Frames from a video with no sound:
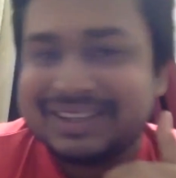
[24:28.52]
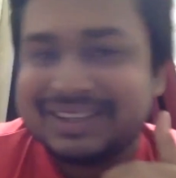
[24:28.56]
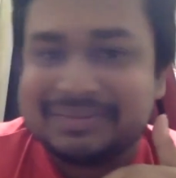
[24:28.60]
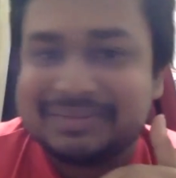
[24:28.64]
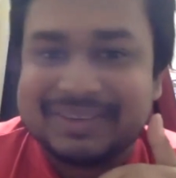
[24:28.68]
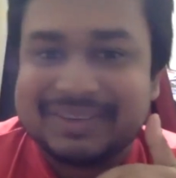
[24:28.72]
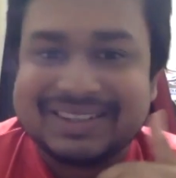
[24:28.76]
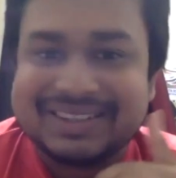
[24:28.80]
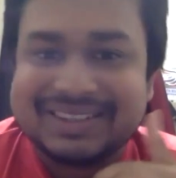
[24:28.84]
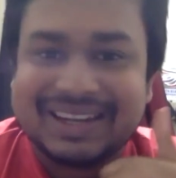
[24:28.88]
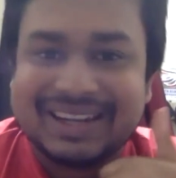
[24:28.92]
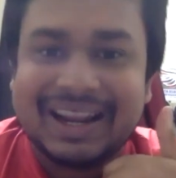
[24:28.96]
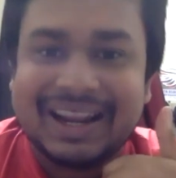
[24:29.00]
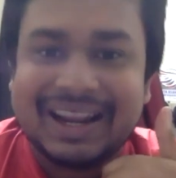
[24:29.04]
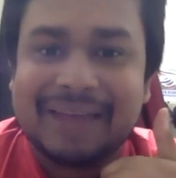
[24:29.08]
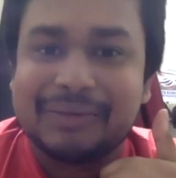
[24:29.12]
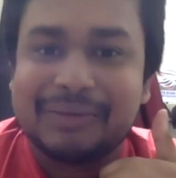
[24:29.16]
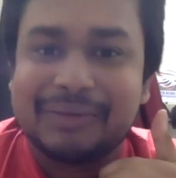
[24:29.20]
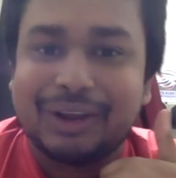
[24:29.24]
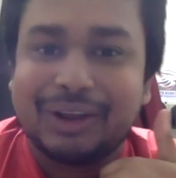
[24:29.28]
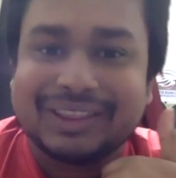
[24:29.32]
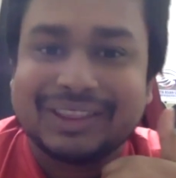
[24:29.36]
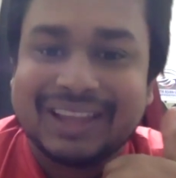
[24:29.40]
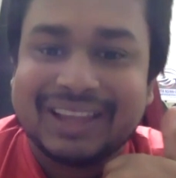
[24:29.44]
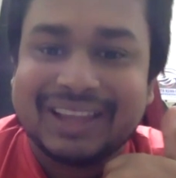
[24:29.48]
still I'm
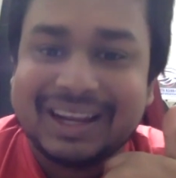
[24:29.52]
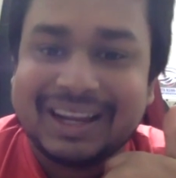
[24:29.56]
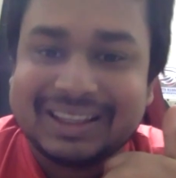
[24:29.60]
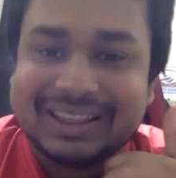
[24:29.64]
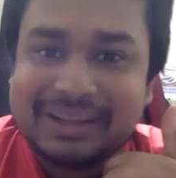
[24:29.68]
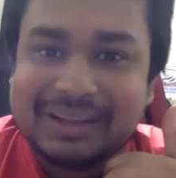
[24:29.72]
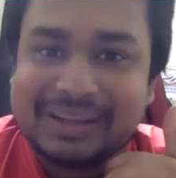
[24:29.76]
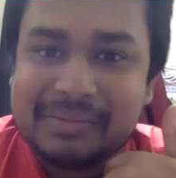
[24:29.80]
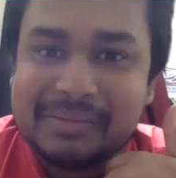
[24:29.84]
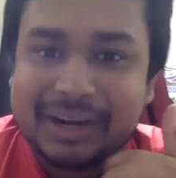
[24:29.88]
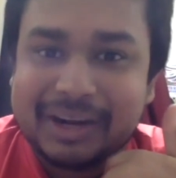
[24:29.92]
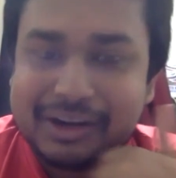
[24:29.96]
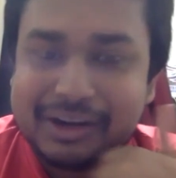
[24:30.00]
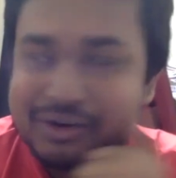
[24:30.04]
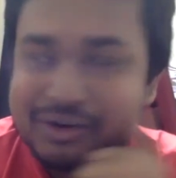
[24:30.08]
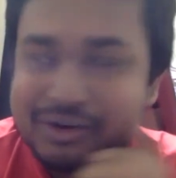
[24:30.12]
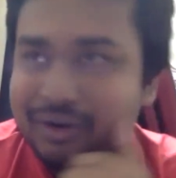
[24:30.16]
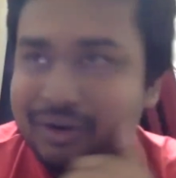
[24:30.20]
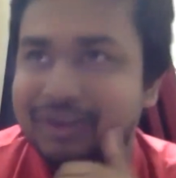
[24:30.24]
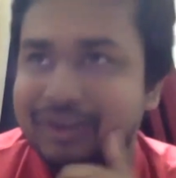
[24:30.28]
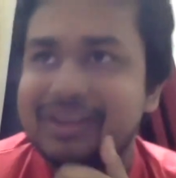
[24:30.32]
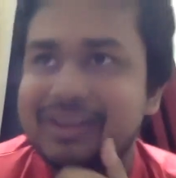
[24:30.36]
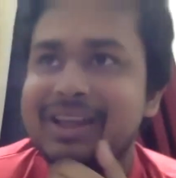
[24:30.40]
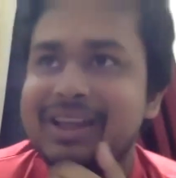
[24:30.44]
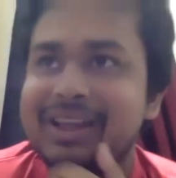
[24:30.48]
not there in the main draw.
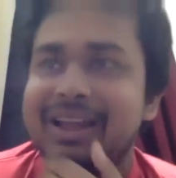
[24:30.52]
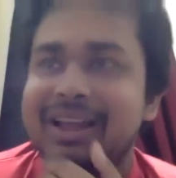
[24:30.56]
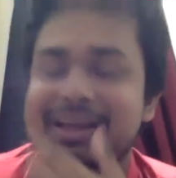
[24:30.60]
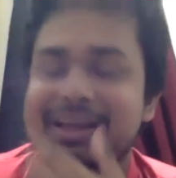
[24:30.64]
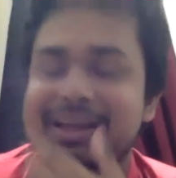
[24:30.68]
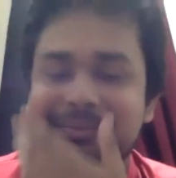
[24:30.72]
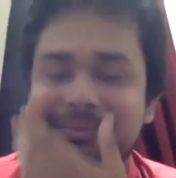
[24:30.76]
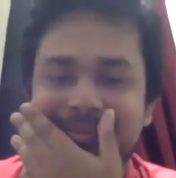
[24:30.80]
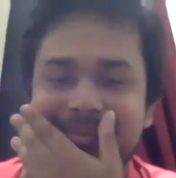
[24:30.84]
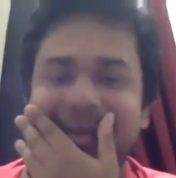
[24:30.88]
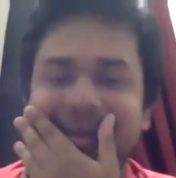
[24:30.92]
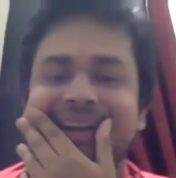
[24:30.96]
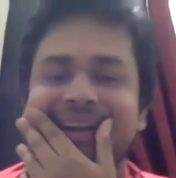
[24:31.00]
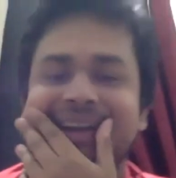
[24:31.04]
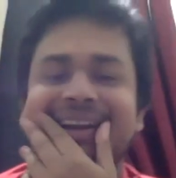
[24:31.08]
But